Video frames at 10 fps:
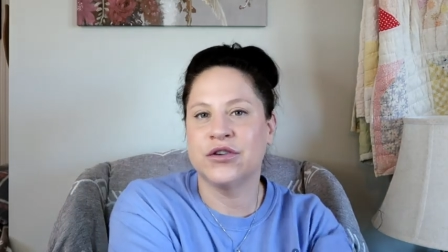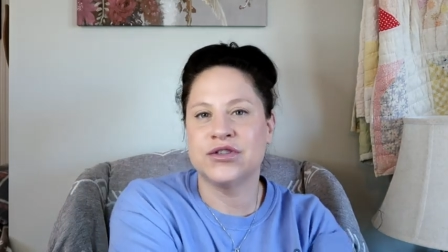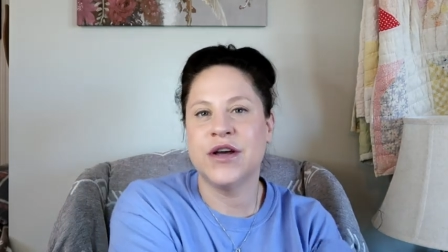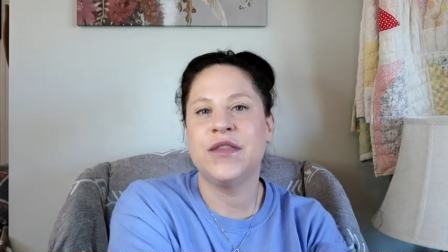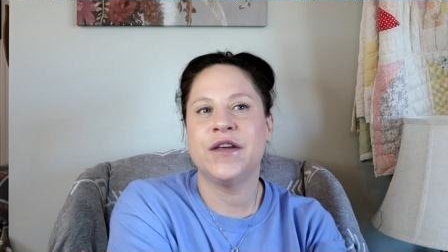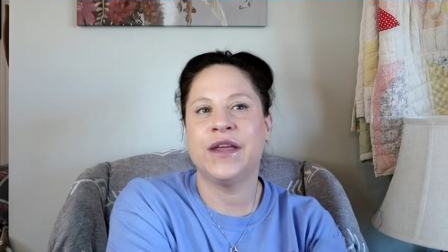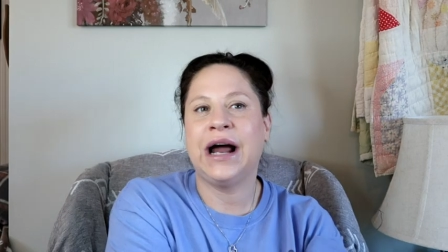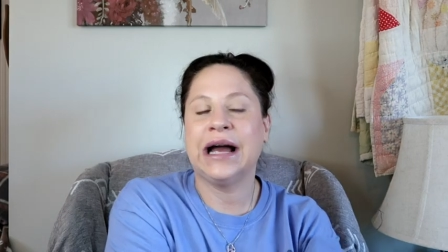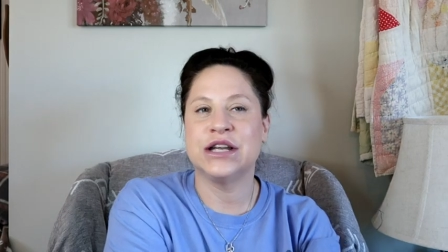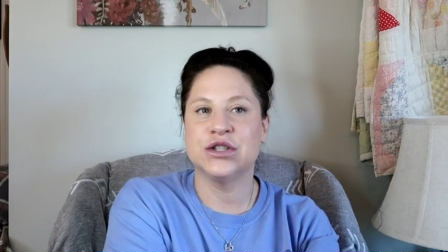There's nothing that
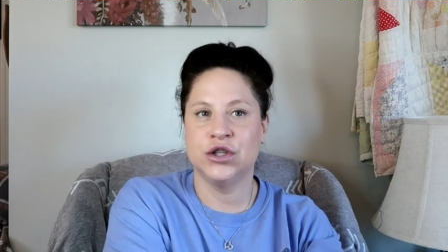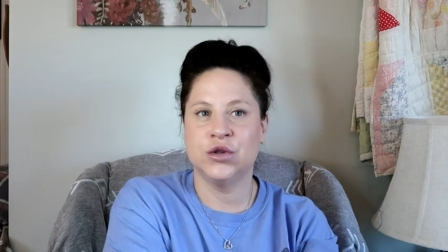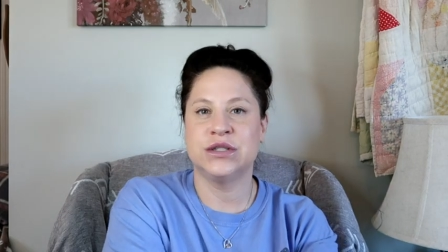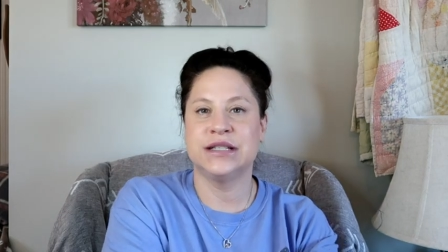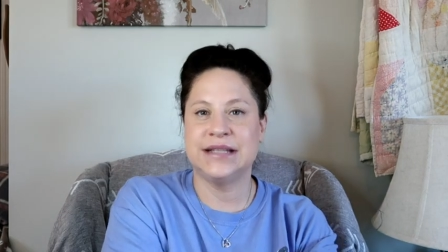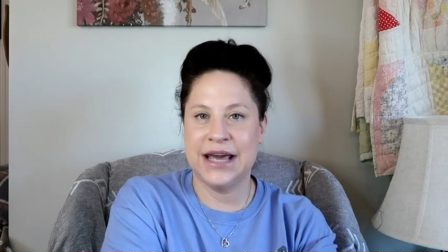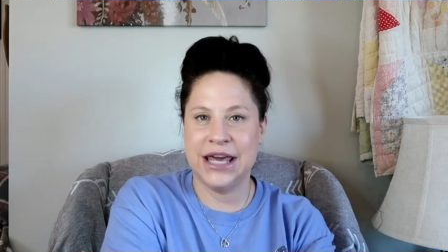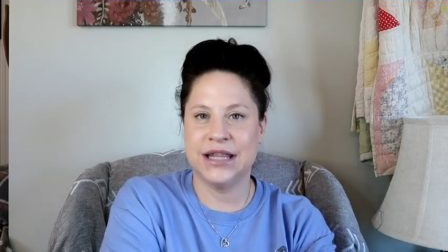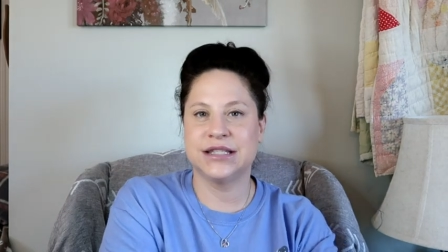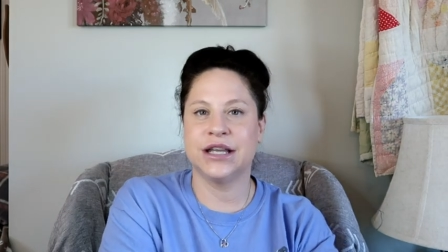I can do
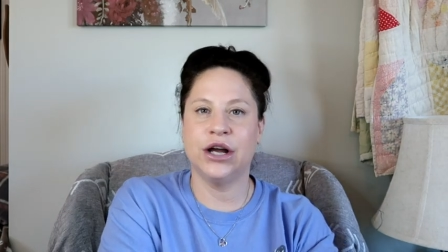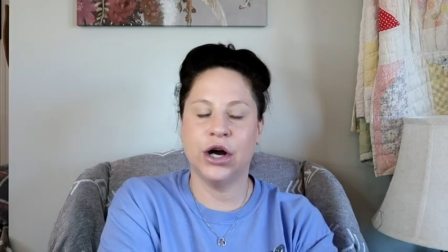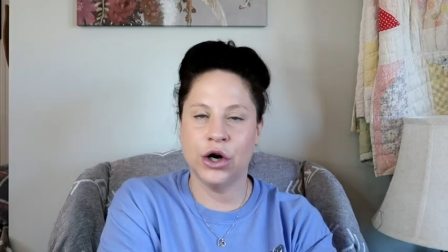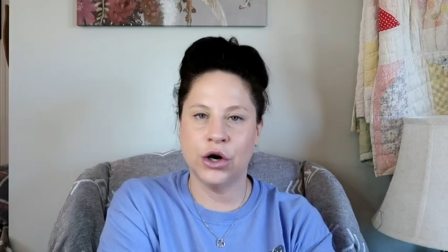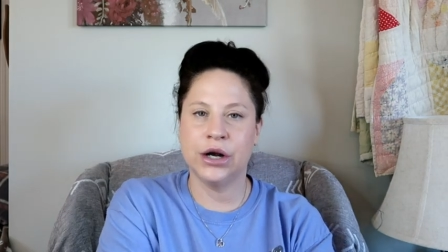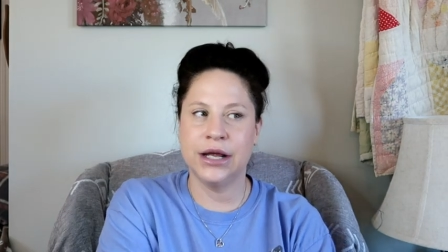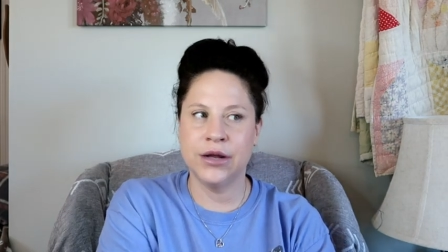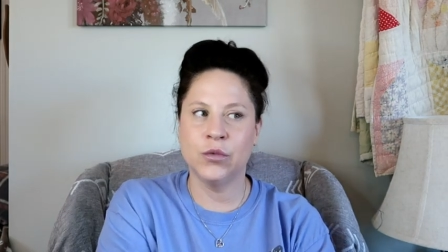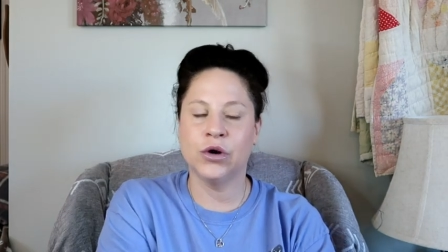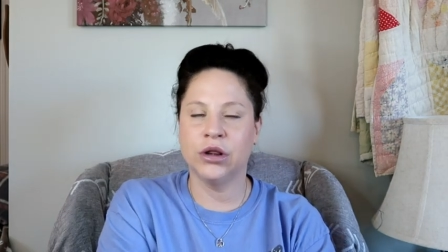today that's going to earn
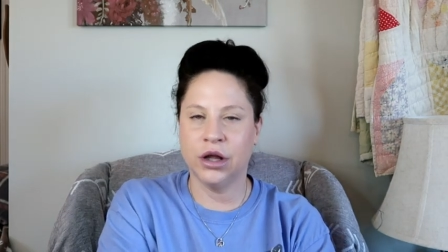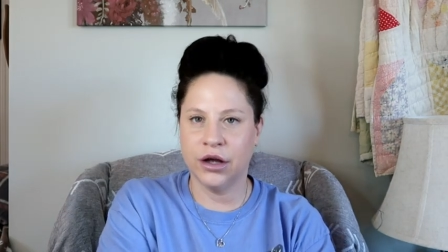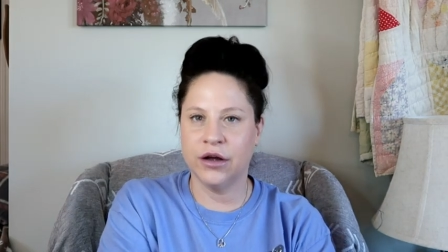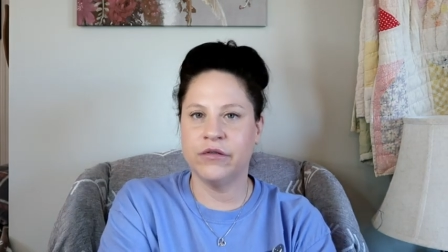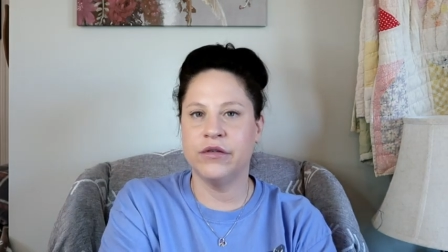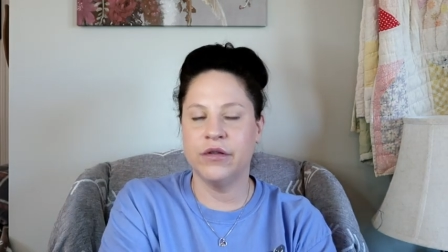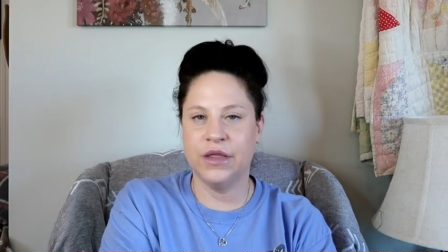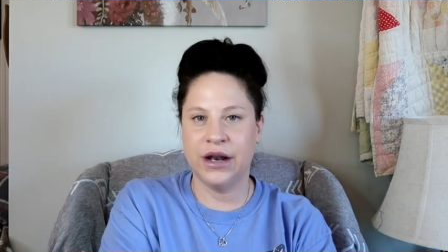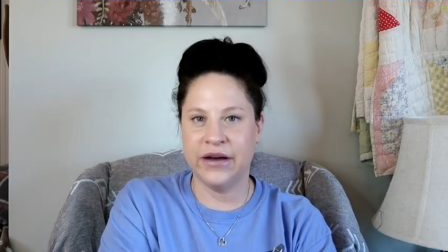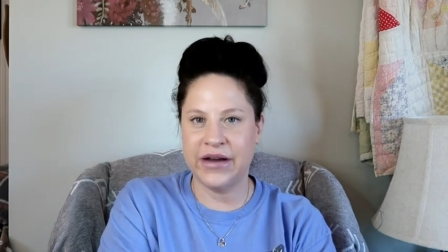any more love
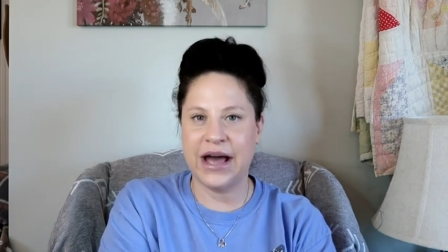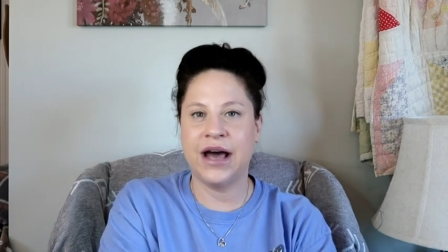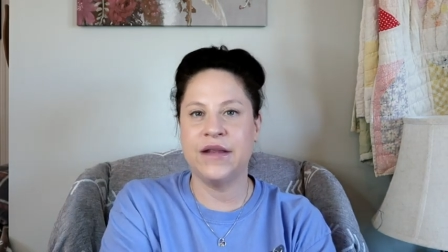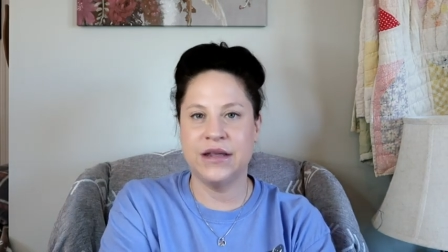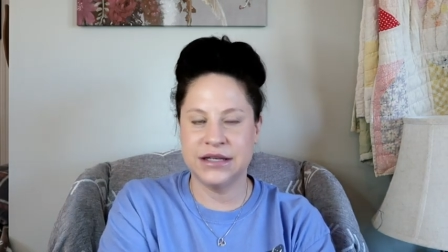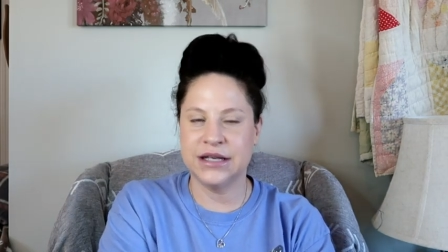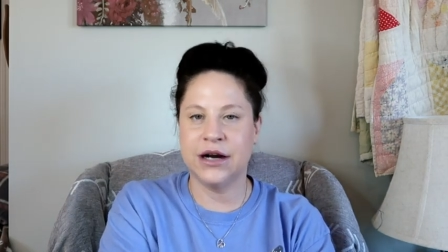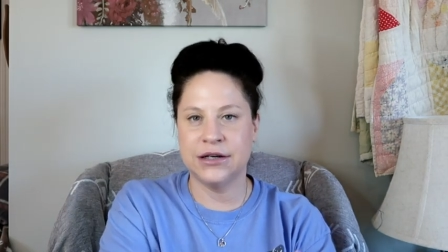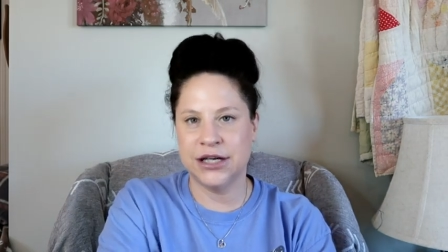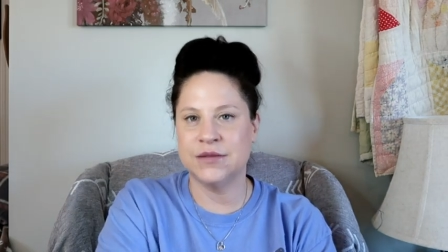than I've had the
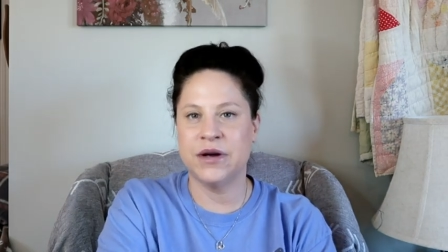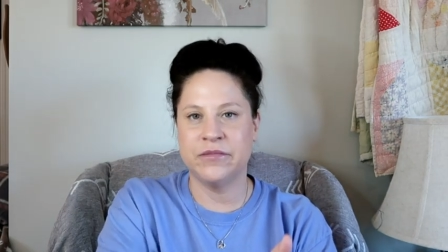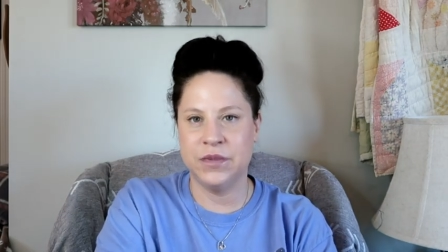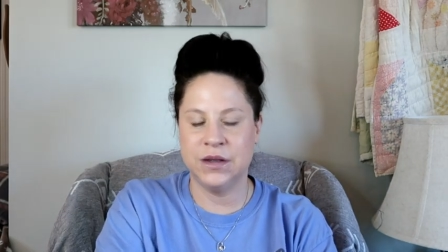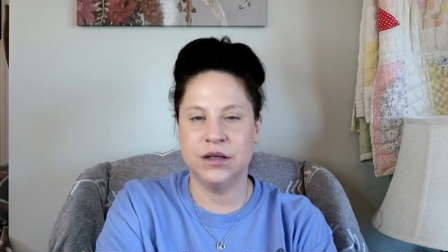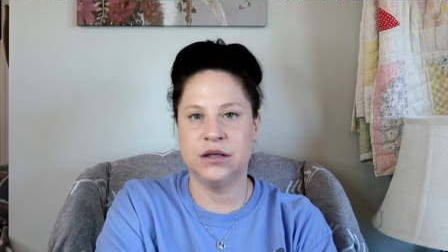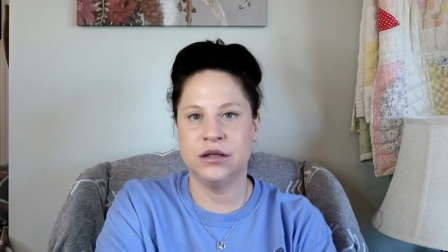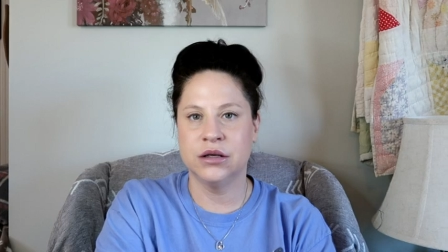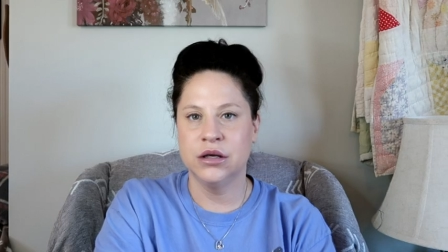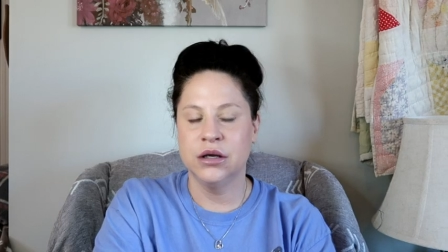entire time I've been